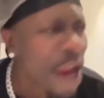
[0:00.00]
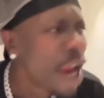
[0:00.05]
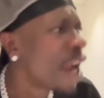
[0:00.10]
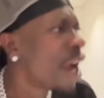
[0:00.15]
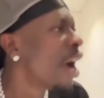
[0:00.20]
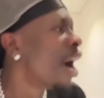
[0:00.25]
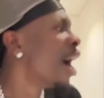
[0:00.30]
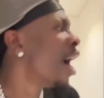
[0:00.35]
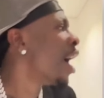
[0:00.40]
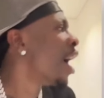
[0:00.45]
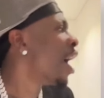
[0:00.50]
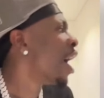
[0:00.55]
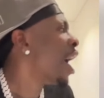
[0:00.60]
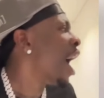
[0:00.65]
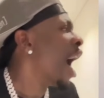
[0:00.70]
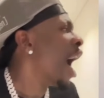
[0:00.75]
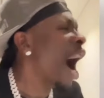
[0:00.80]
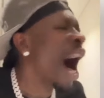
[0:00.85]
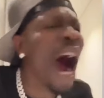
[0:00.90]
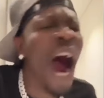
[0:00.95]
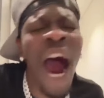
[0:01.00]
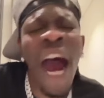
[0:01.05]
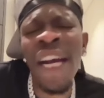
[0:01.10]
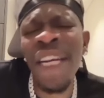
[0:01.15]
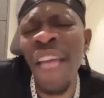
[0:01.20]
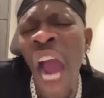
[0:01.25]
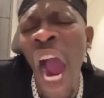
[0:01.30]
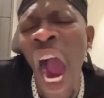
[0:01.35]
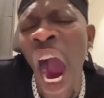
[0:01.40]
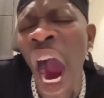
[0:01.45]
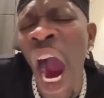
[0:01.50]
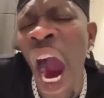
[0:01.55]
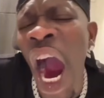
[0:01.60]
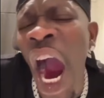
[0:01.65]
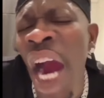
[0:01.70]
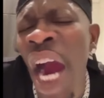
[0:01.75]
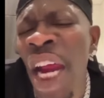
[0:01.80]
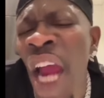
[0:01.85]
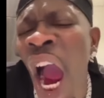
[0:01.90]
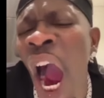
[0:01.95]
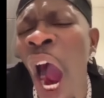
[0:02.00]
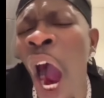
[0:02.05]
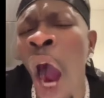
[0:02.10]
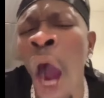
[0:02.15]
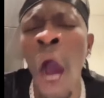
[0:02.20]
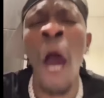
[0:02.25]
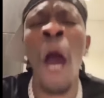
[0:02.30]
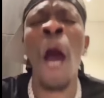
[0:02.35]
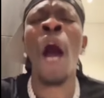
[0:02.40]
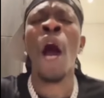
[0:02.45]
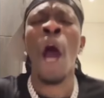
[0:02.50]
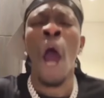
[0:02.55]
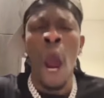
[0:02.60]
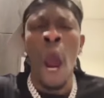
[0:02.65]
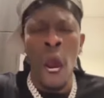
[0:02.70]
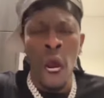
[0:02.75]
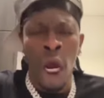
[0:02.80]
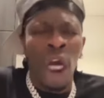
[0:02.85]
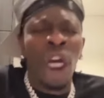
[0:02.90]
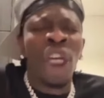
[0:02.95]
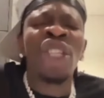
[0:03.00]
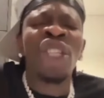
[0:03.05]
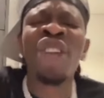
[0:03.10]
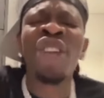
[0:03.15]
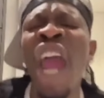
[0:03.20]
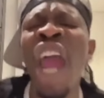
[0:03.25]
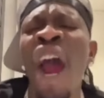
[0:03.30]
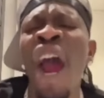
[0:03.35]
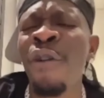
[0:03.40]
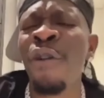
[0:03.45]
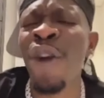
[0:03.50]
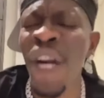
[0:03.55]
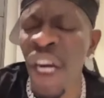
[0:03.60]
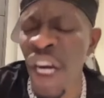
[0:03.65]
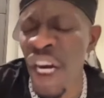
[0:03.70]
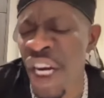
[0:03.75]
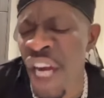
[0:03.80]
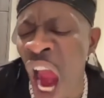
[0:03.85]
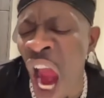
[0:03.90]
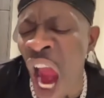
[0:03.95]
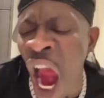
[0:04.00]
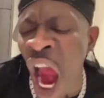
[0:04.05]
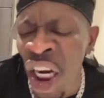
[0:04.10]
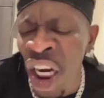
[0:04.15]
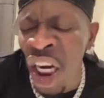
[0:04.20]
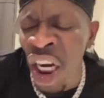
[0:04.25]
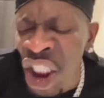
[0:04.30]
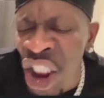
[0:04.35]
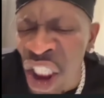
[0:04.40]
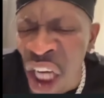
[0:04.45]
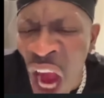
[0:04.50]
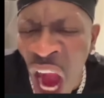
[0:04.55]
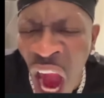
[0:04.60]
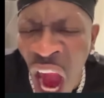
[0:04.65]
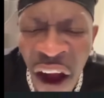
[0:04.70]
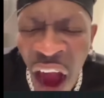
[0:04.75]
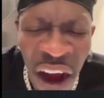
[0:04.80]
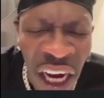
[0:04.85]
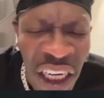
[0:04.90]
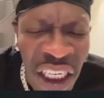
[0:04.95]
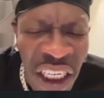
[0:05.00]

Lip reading: them. Oh, yeah, yeah. Here we are,